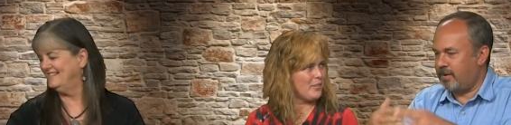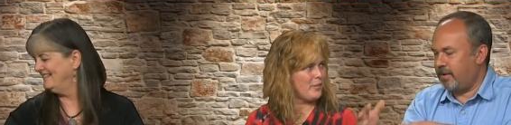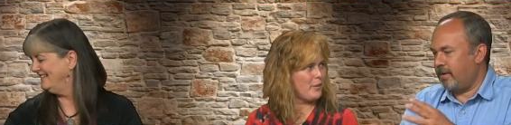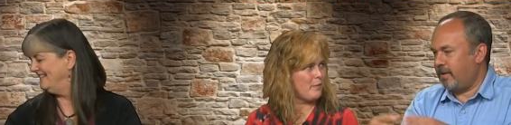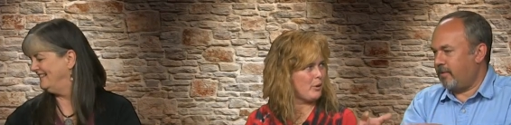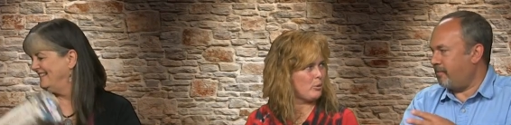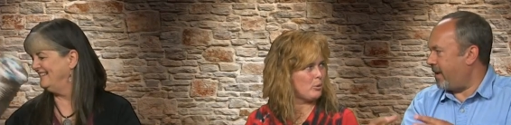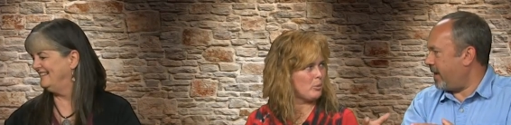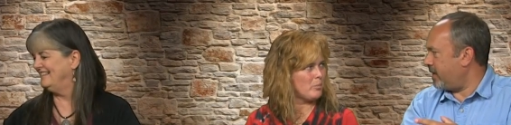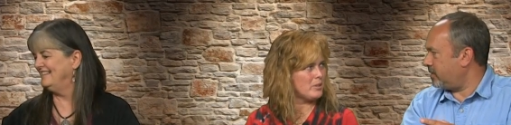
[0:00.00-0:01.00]
Speaker 1: the
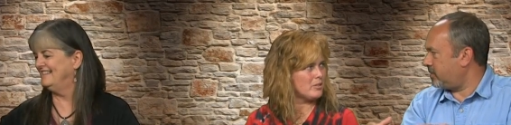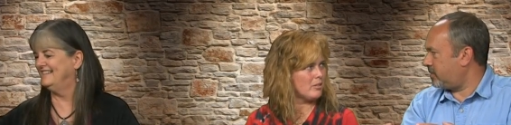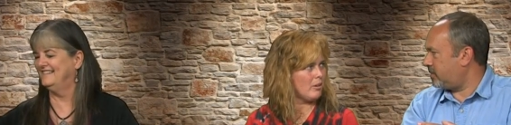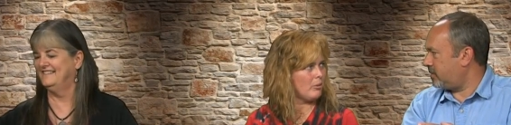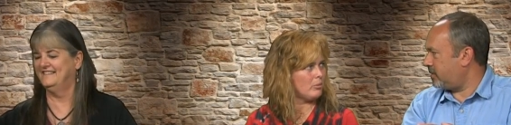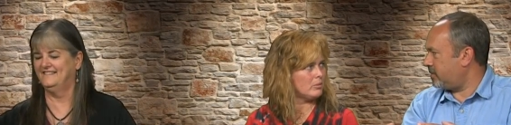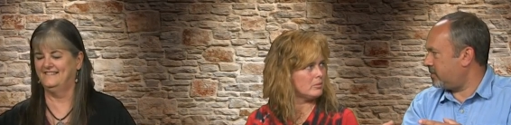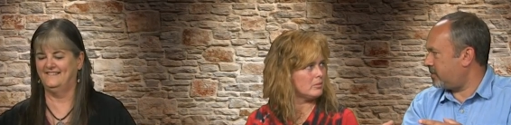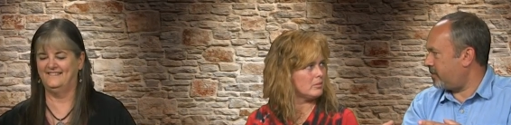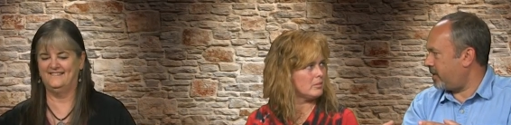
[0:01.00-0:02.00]
bands that
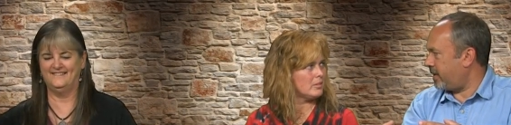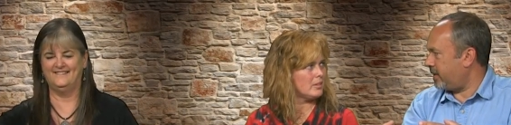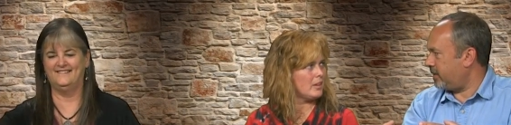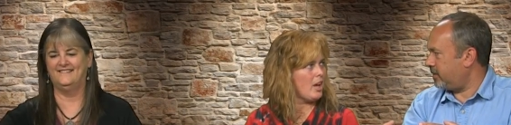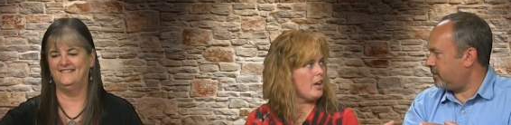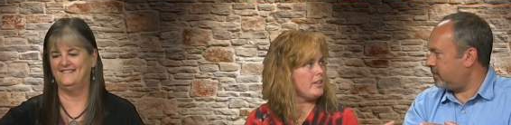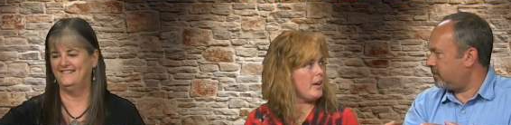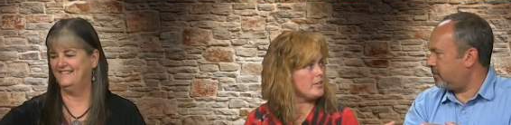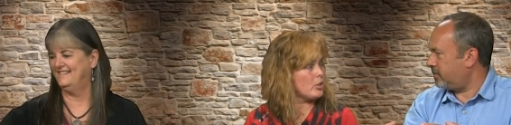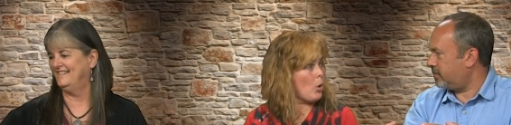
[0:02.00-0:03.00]
used to play.
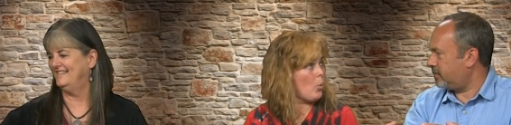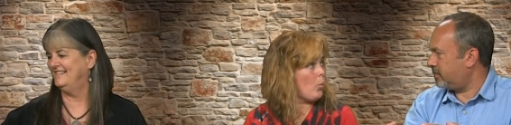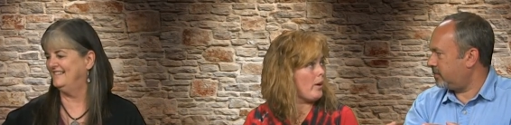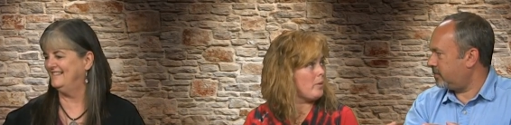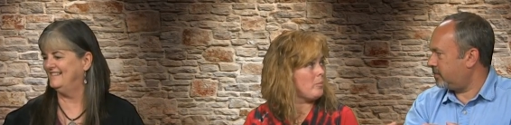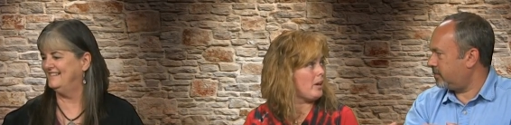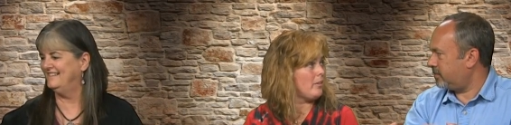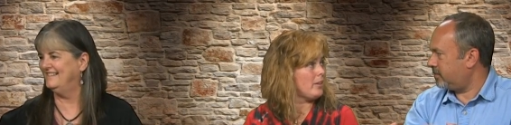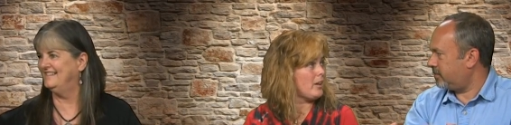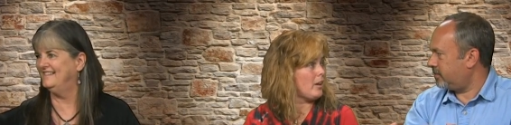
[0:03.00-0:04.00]
Yes. Oh, wait a
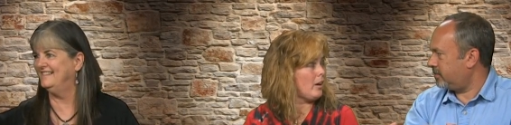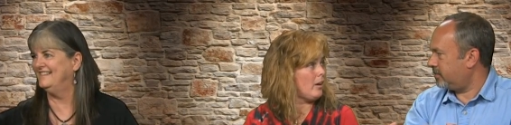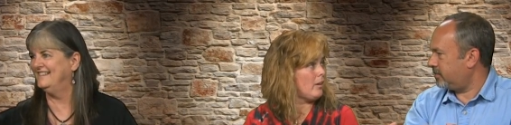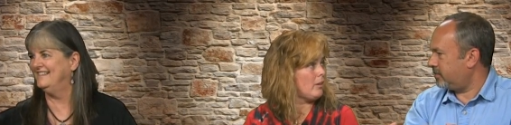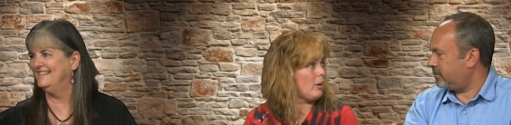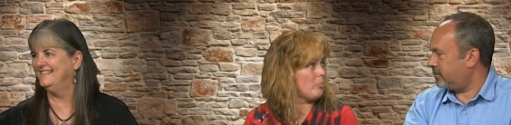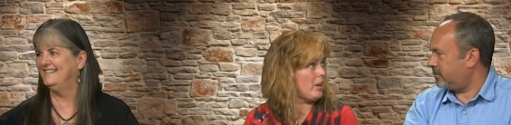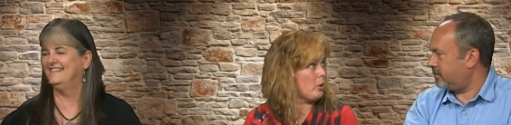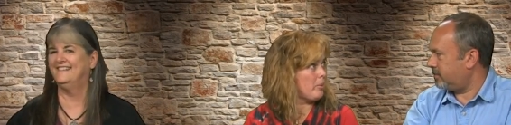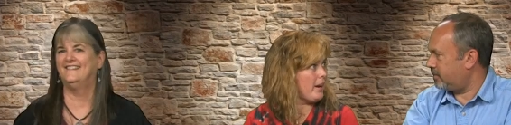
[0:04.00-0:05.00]
minute. Like a
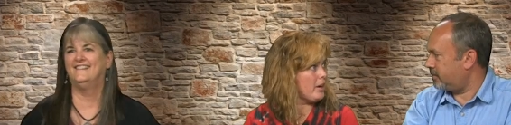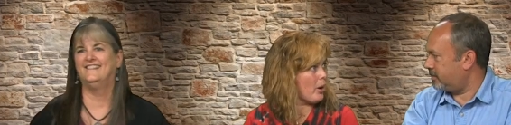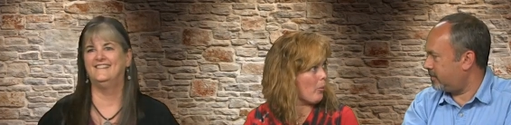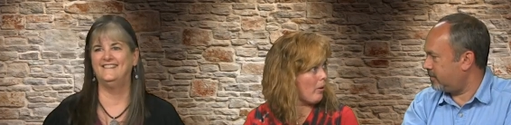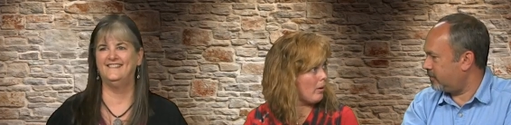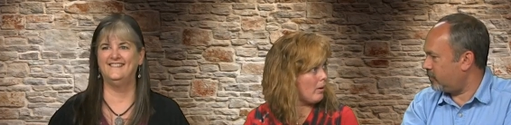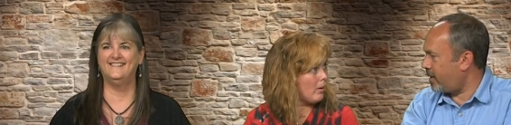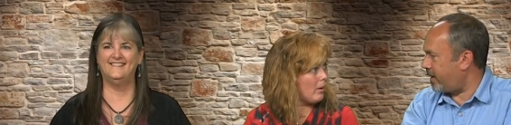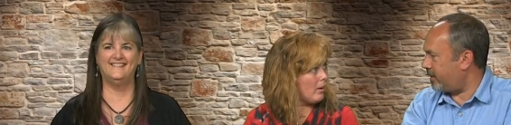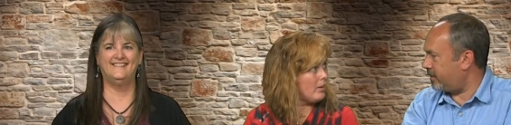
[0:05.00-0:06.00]
player piano.
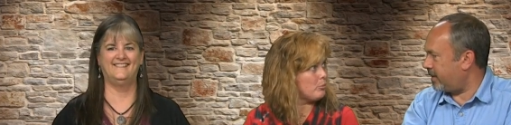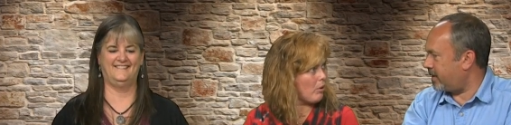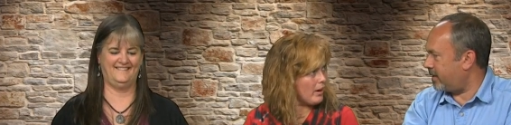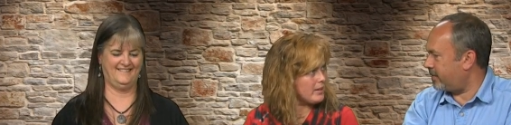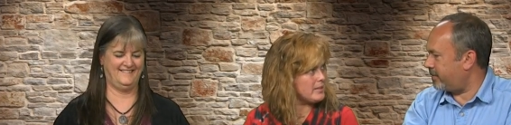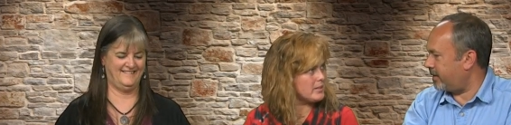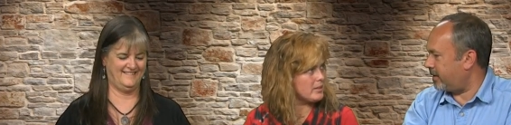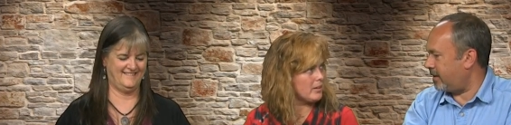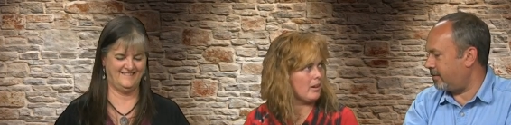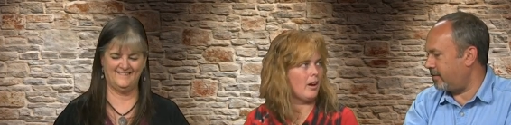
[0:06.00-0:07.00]
Right. That kind of
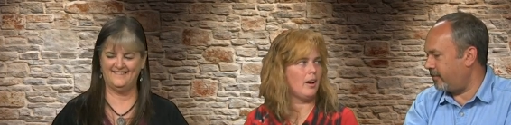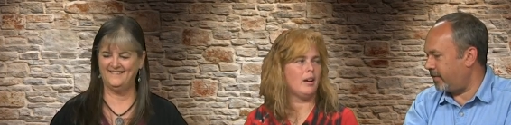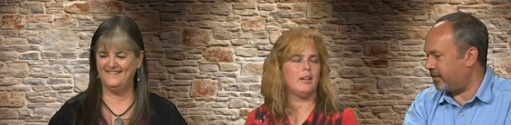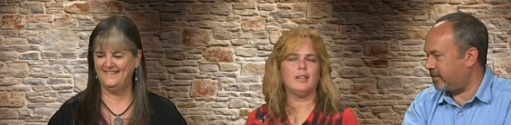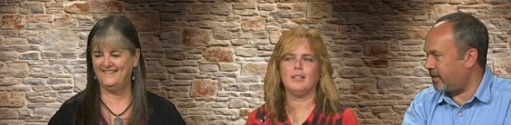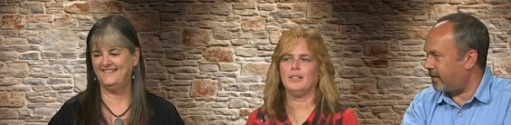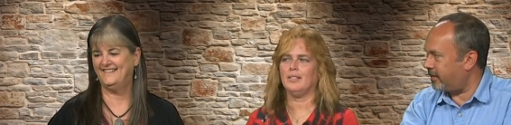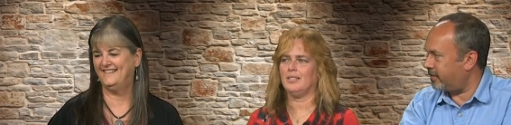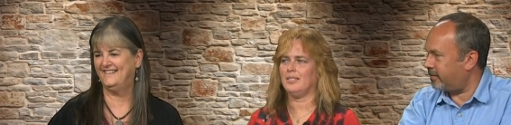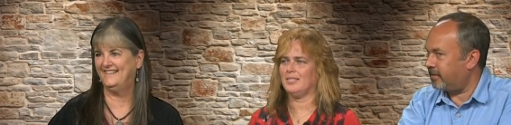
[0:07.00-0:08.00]
thing. I don't know if that's kind
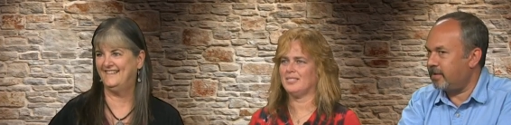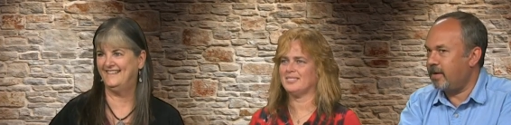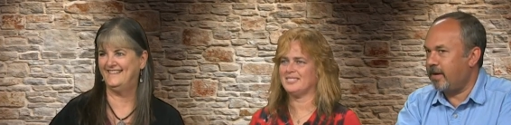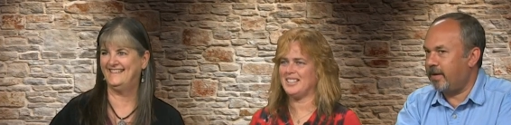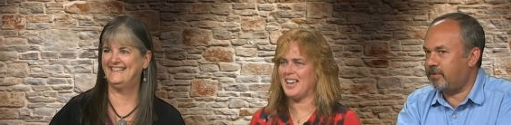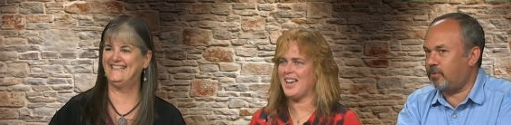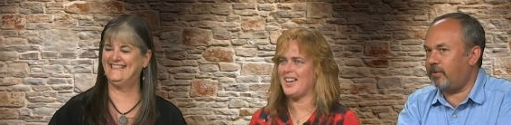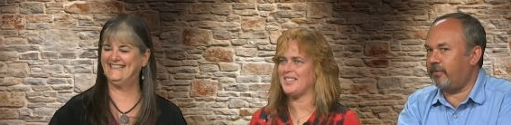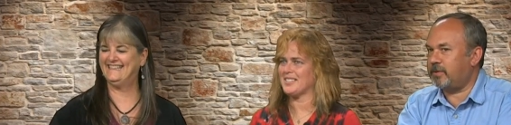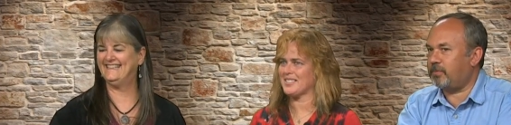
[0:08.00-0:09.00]
of a, it's sort
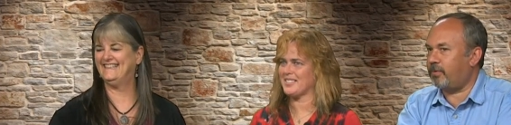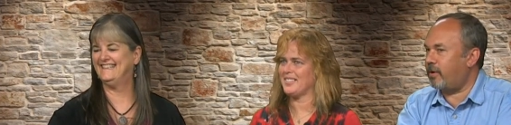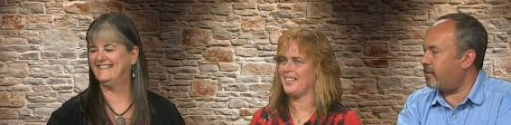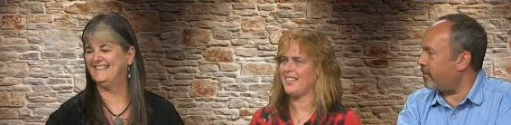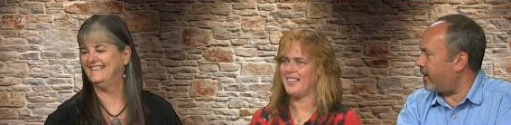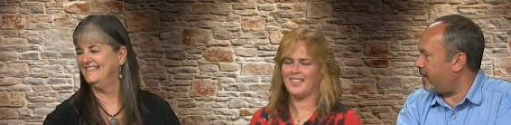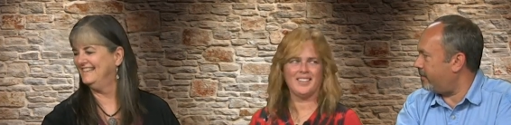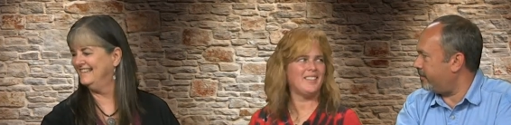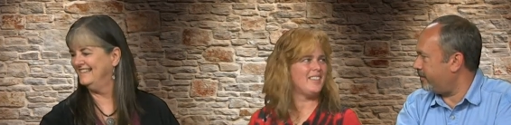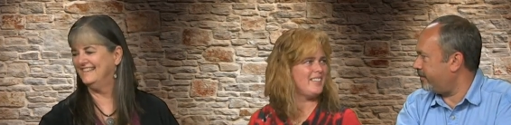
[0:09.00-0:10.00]
of its
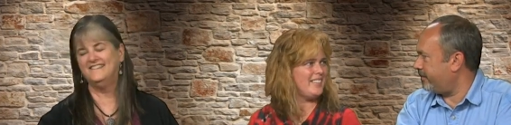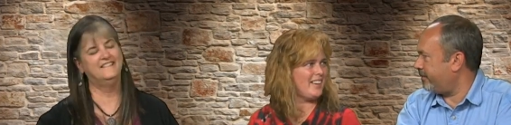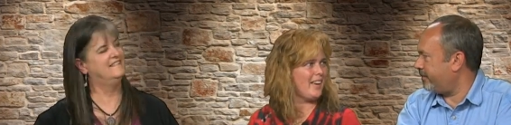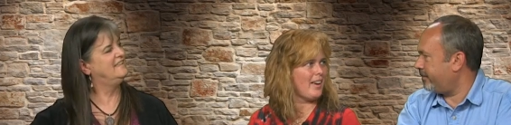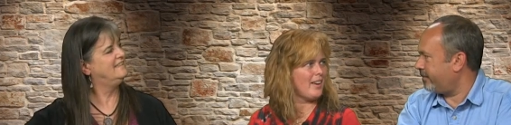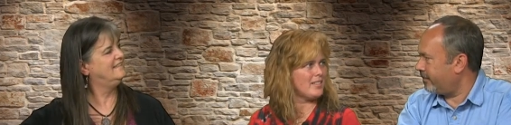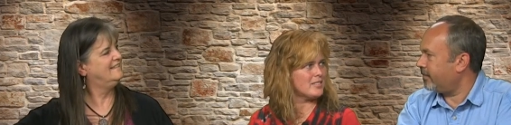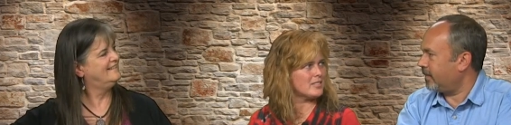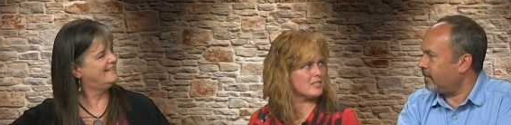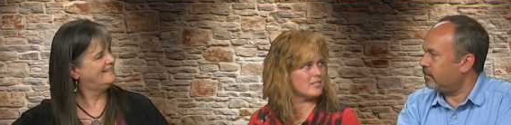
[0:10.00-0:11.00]
program.
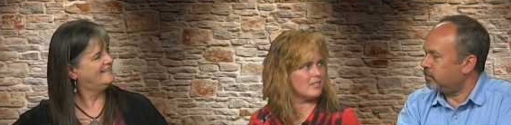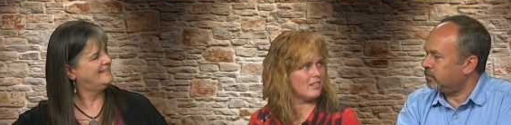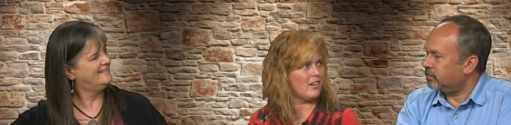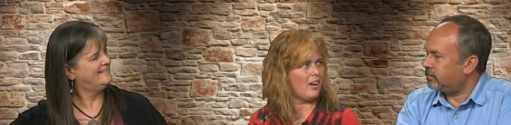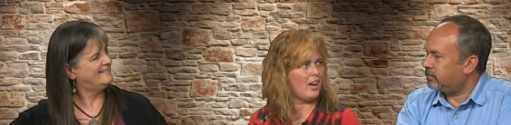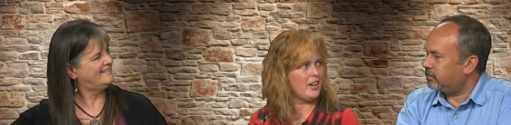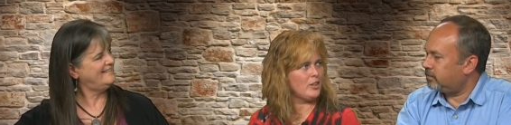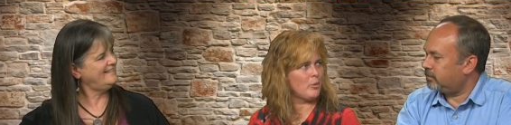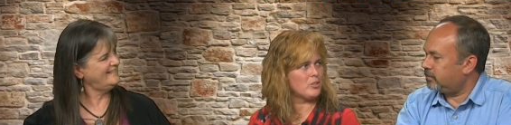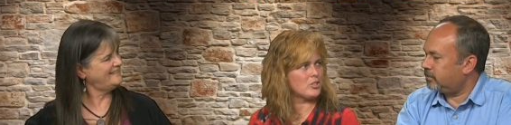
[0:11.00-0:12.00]
Yes. I
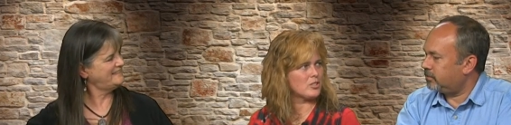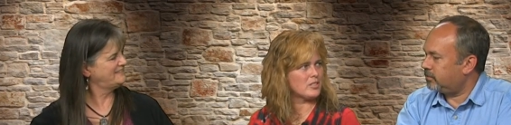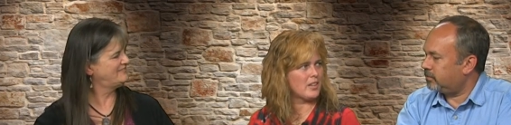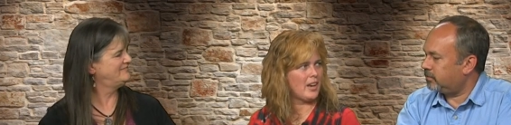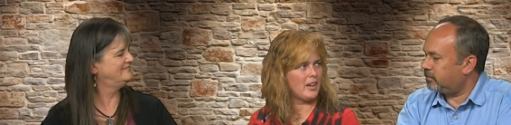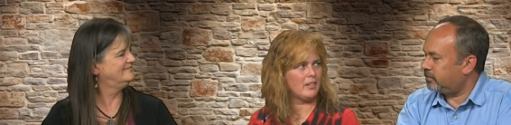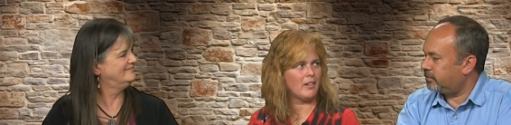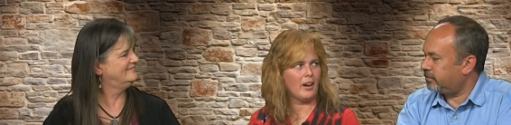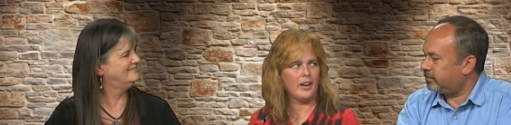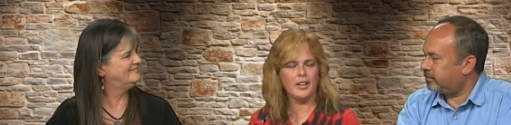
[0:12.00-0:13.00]
know what you're
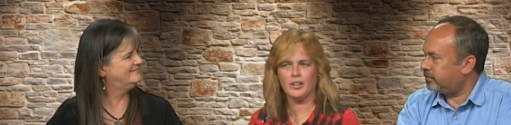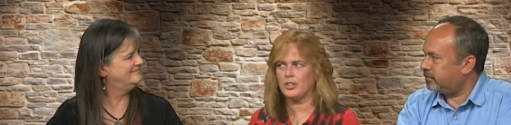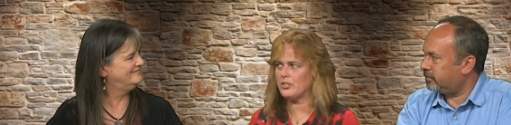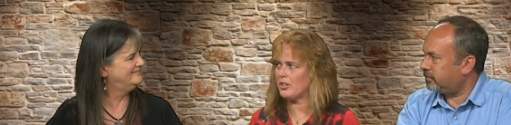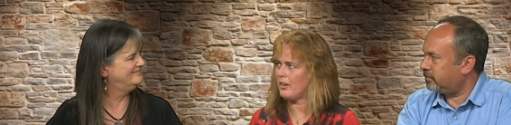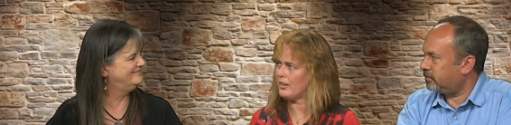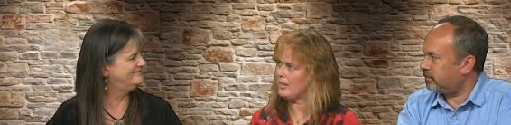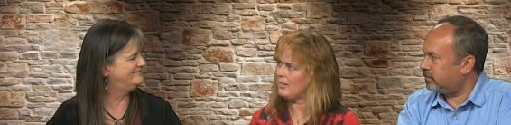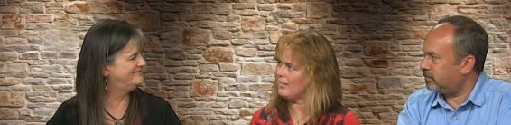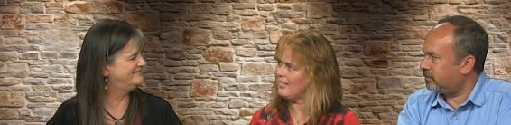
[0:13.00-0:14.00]
saying. I hear you talking.